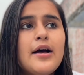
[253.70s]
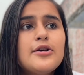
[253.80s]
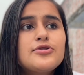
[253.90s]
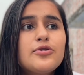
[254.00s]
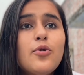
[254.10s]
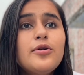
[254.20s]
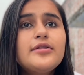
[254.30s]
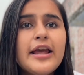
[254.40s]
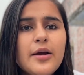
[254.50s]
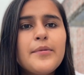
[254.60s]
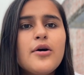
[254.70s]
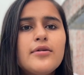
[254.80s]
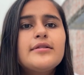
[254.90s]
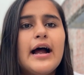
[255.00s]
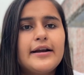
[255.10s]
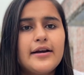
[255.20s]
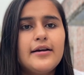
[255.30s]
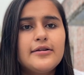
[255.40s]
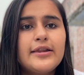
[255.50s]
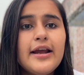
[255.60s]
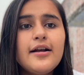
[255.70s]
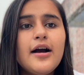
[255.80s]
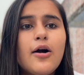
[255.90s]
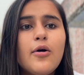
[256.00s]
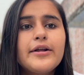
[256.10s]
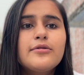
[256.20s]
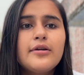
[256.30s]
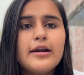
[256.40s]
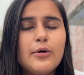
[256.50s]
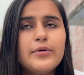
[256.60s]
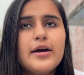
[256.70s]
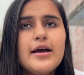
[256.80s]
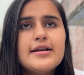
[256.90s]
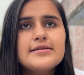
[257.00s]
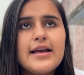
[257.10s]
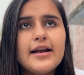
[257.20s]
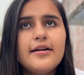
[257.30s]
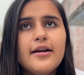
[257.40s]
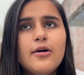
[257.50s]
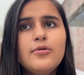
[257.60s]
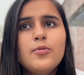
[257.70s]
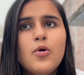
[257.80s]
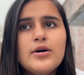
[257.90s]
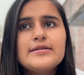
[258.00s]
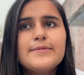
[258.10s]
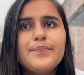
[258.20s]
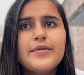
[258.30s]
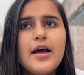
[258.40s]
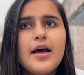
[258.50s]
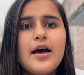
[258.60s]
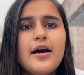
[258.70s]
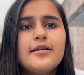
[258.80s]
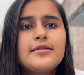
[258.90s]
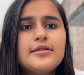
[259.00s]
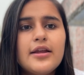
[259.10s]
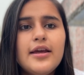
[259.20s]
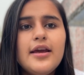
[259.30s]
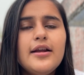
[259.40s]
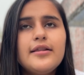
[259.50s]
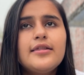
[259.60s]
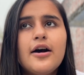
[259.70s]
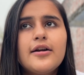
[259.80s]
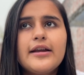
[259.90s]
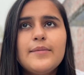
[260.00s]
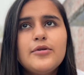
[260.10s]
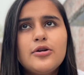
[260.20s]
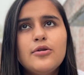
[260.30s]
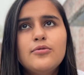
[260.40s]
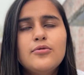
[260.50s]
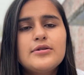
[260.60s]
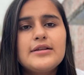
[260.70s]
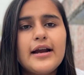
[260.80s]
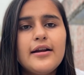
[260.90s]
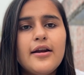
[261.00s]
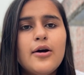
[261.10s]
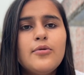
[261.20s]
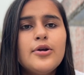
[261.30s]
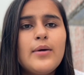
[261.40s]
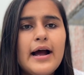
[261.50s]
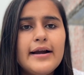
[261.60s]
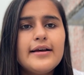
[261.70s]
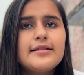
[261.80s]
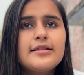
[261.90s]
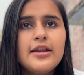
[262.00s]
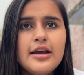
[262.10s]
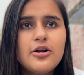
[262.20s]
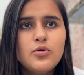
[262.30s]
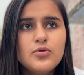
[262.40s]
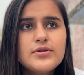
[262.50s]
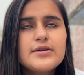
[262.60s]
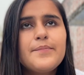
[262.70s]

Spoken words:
So don't think beyond that. Think according to the round. Second round was third time clue. Second round you had 3 clues,